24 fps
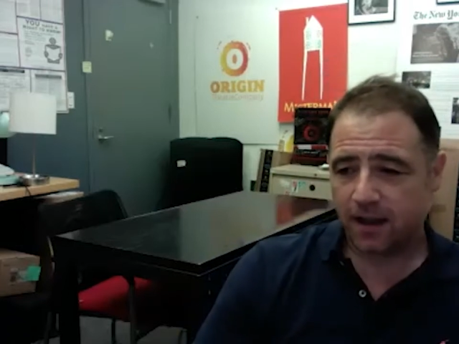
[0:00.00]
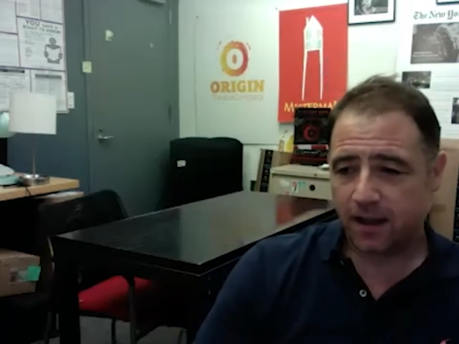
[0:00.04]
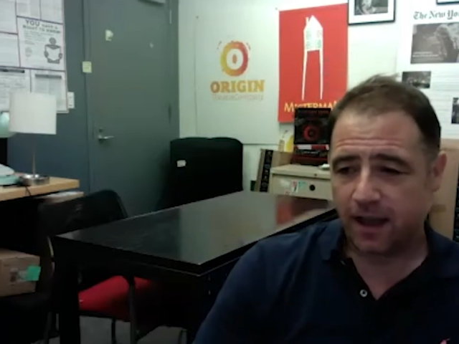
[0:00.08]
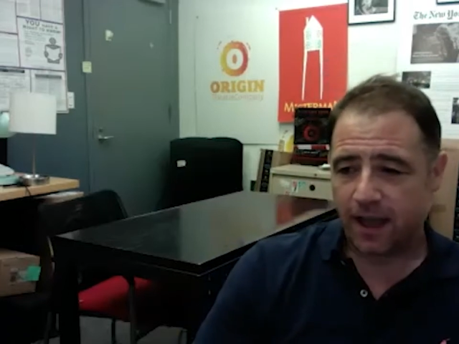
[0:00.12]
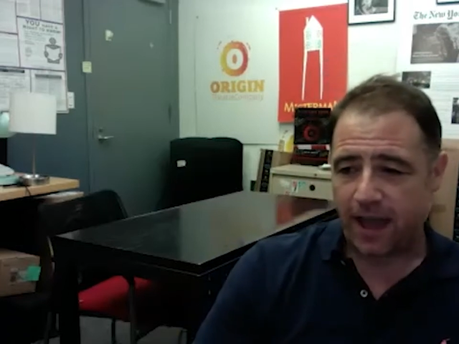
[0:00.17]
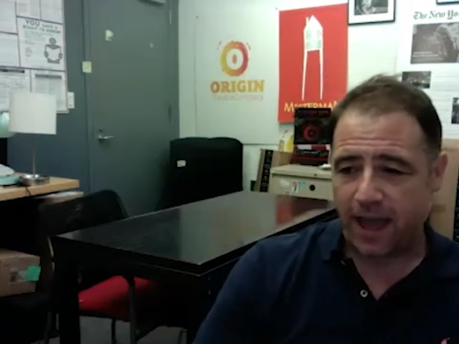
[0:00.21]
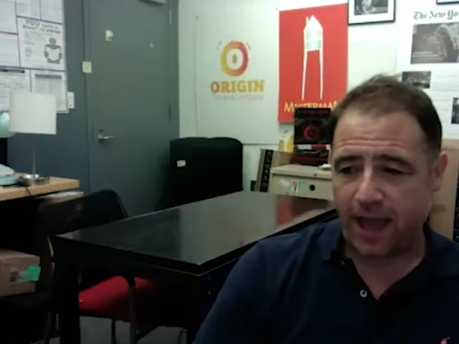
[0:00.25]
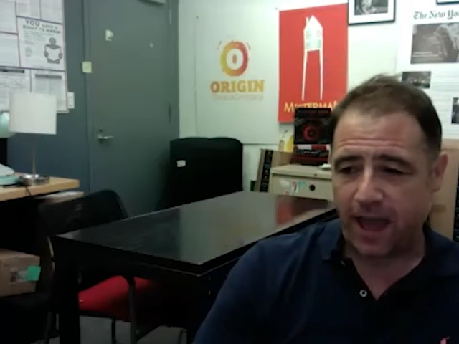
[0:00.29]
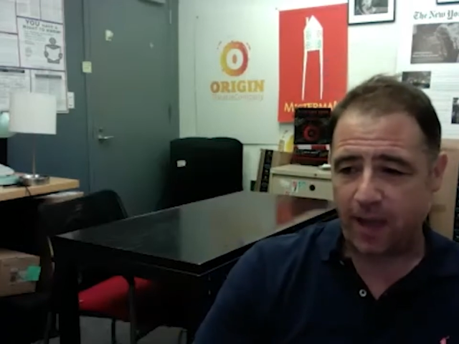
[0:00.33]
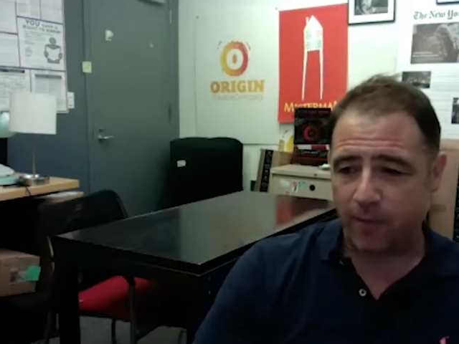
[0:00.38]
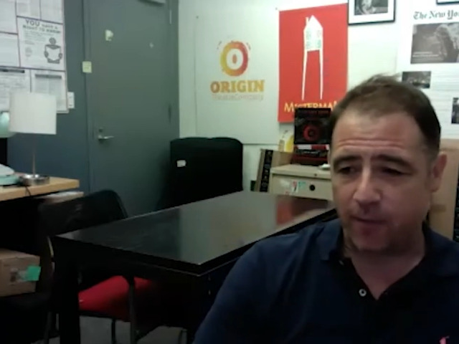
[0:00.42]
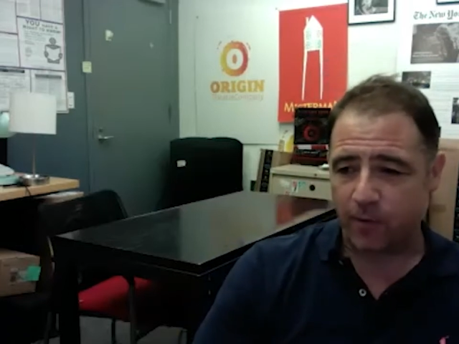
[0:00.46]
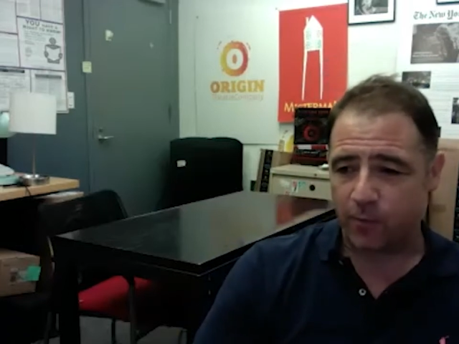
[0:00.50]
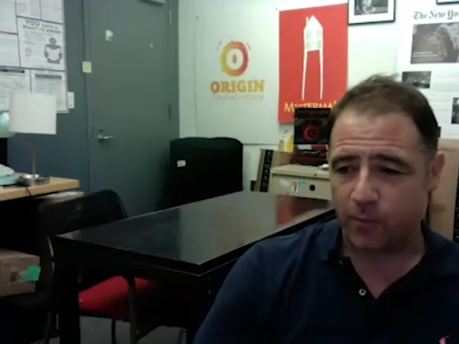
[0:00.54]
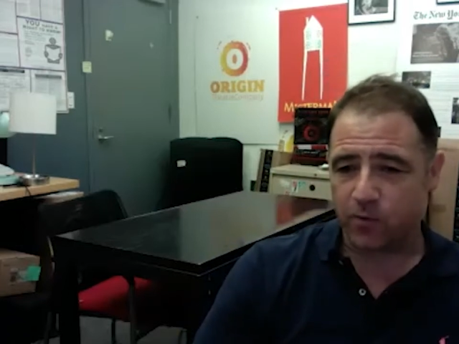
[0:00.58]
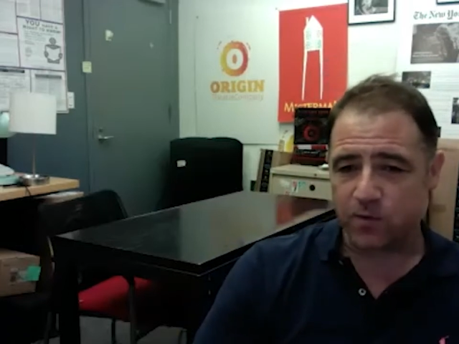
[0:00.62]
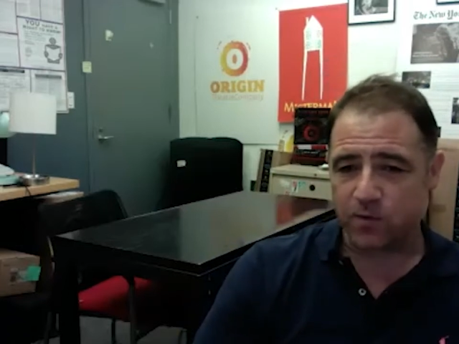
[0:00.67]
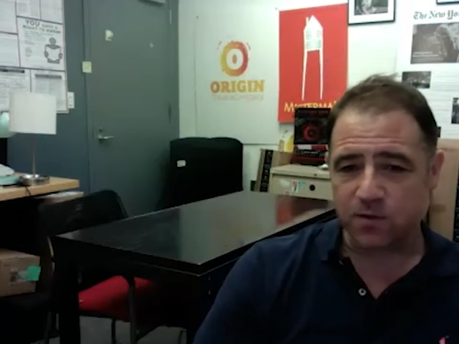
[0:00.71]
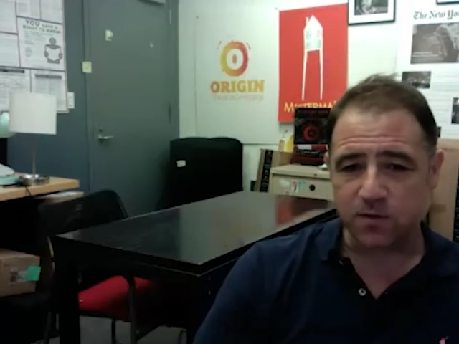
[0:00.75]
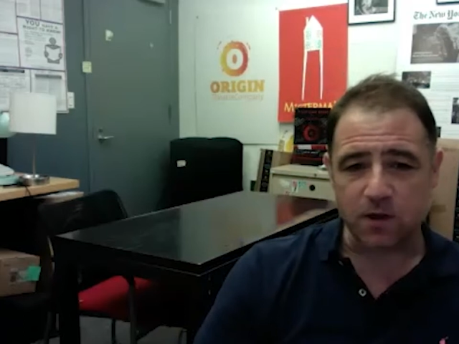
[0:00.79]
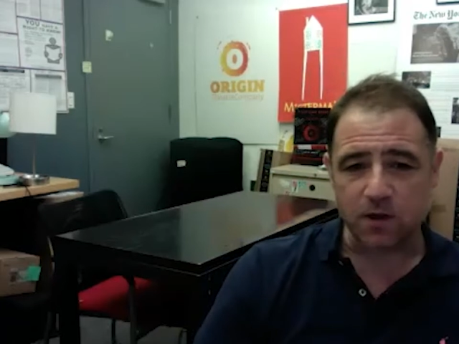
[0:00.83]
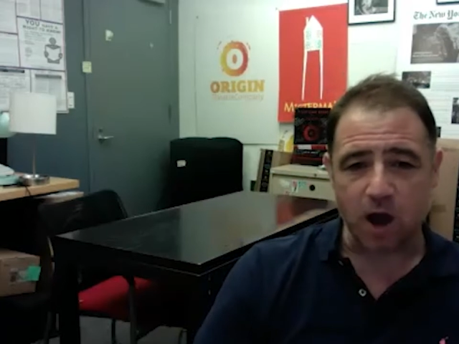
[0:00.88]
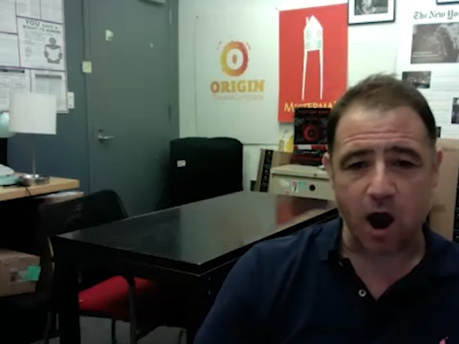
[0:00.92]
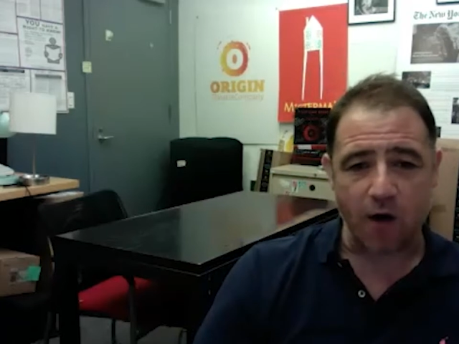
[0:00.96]
It
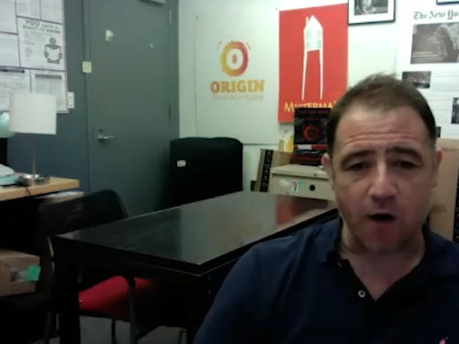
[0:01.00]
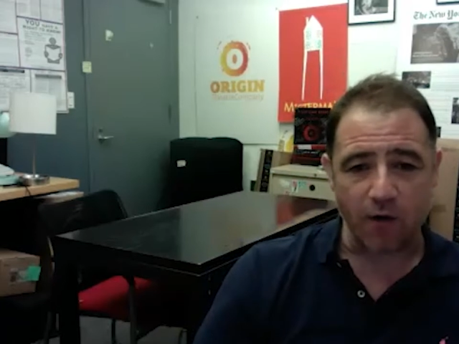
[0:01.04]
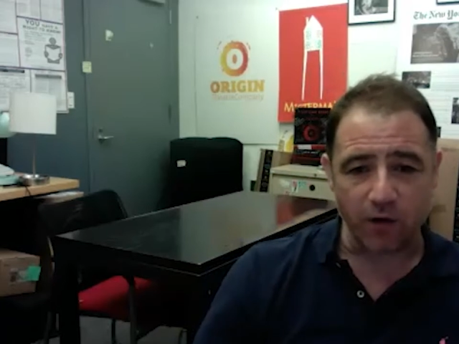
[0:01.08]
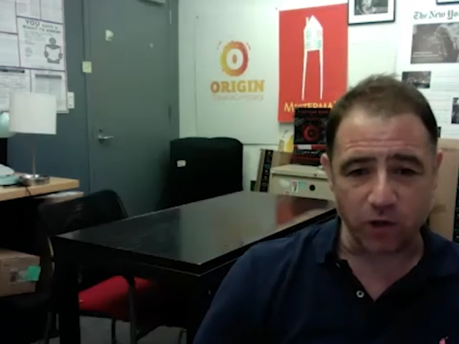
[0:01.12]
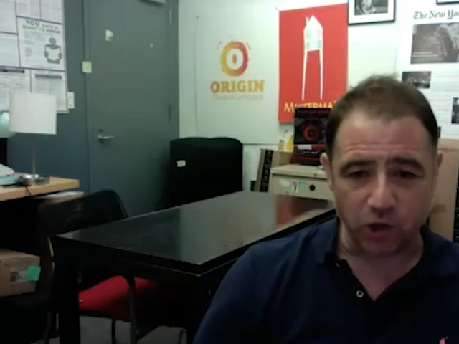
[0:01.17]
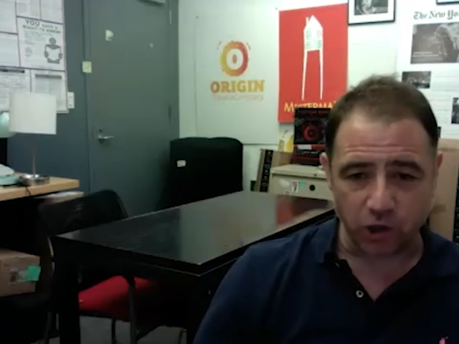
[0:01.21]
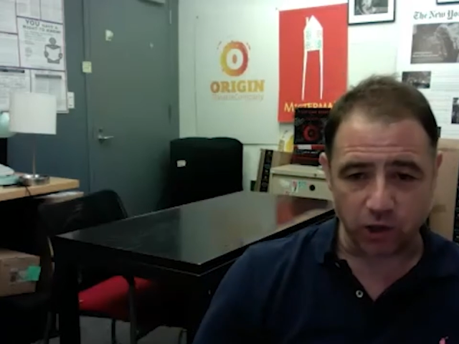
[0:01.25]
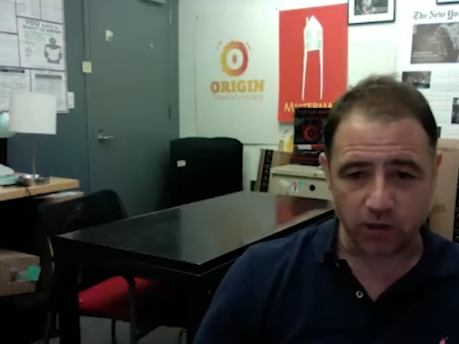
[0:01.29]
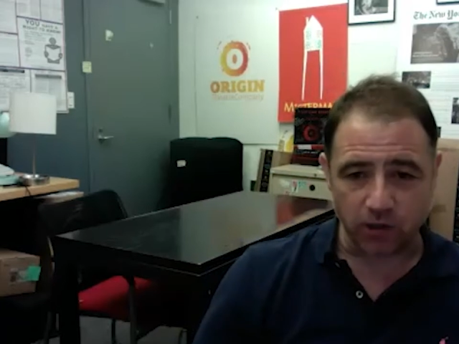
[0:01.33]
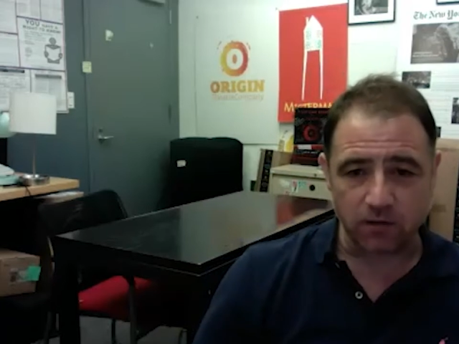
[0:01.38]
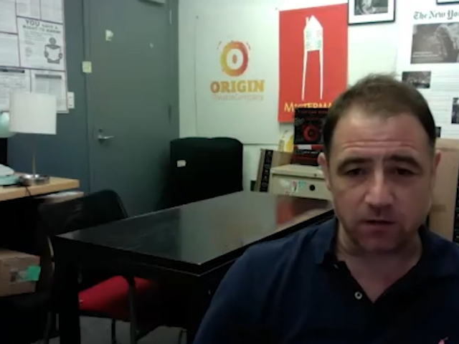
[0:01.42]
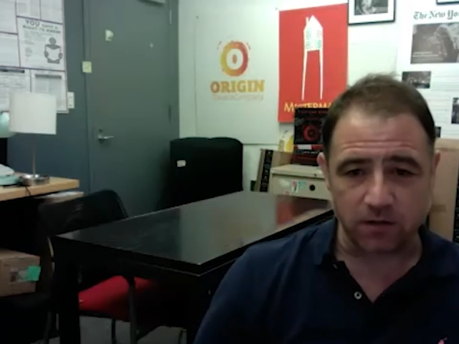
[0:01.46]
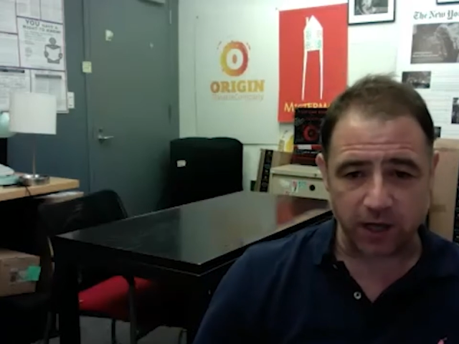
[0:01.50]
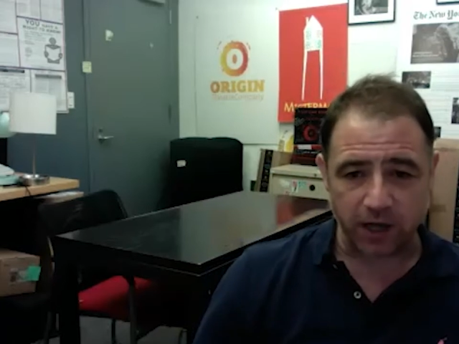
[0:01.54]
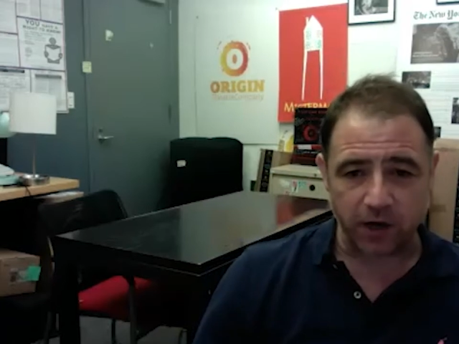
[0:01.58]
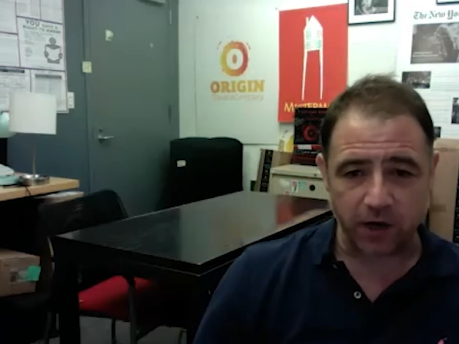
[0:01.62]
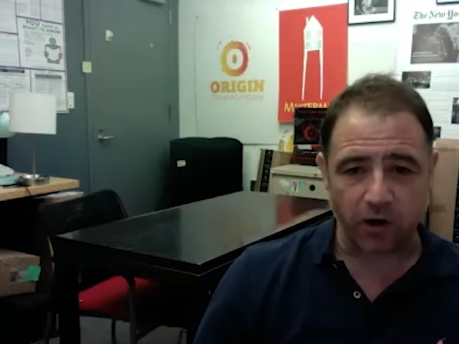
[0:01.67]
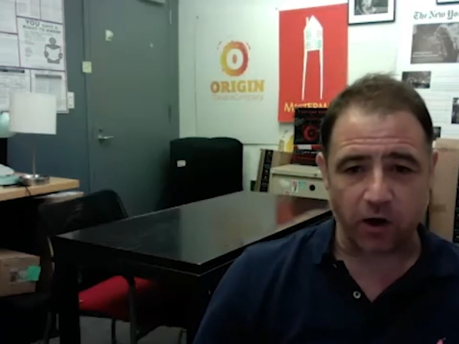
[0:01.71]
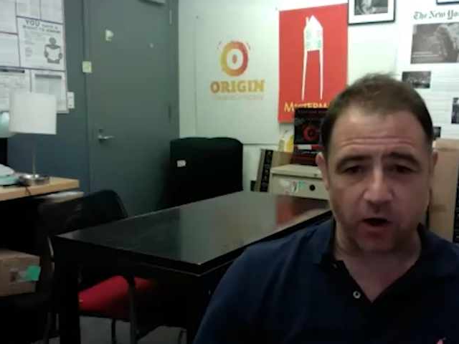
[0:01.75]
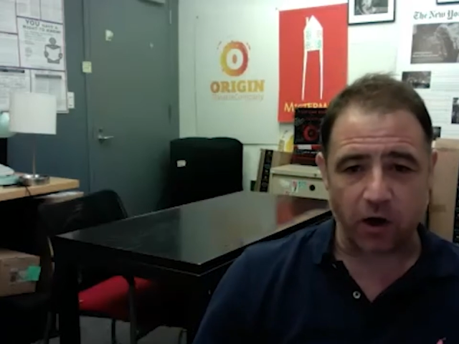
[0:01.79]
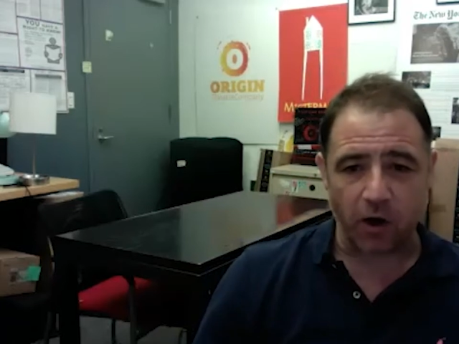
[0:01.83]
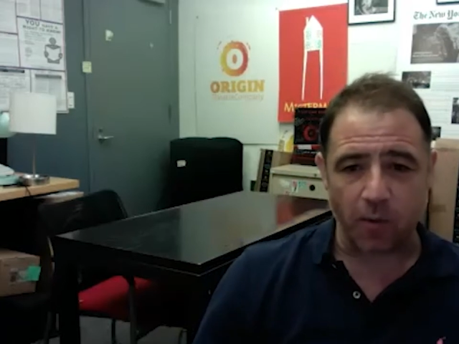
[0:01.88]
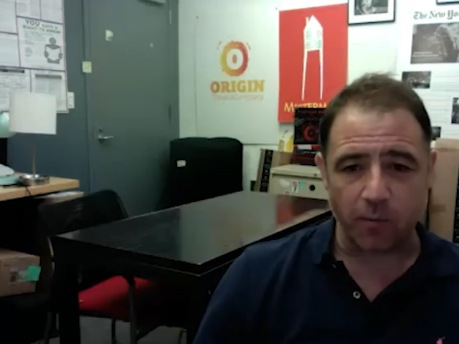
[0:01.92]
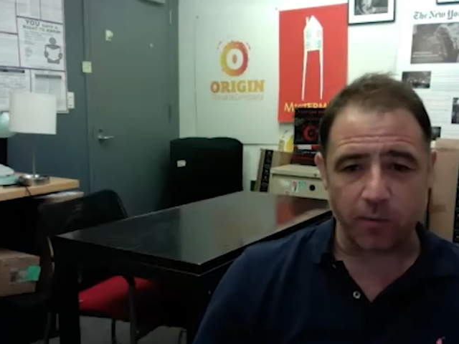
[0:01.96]
was Origin Theatre
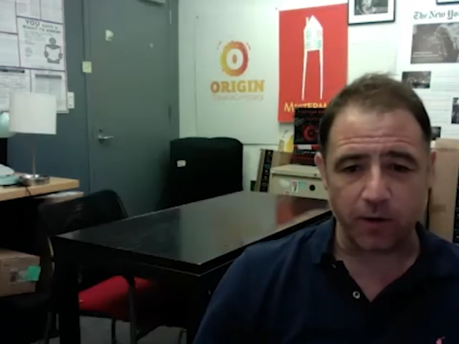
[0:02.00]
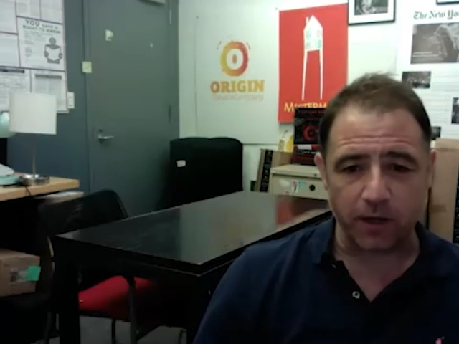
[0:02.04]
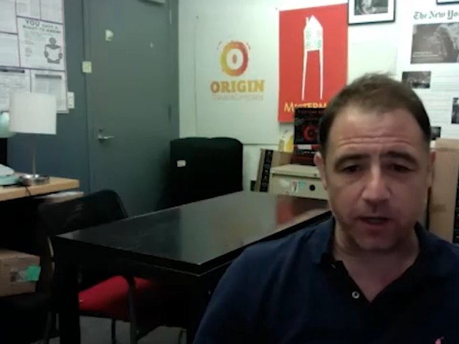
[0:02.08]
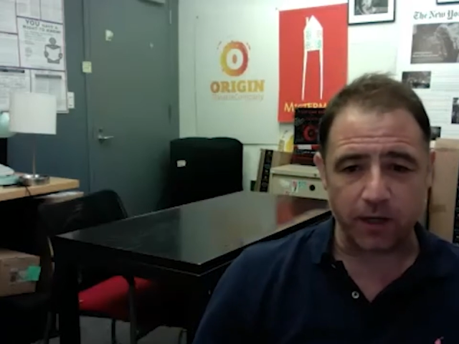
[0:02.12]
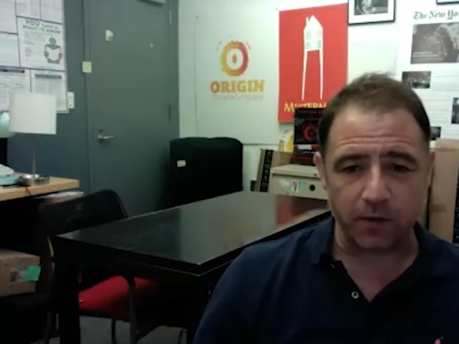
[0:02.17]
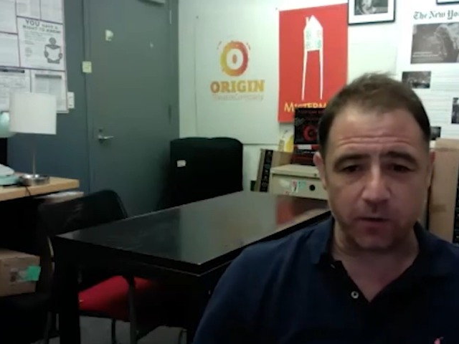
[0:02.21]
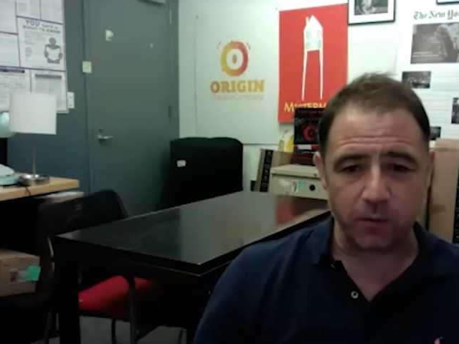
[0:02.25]
Company,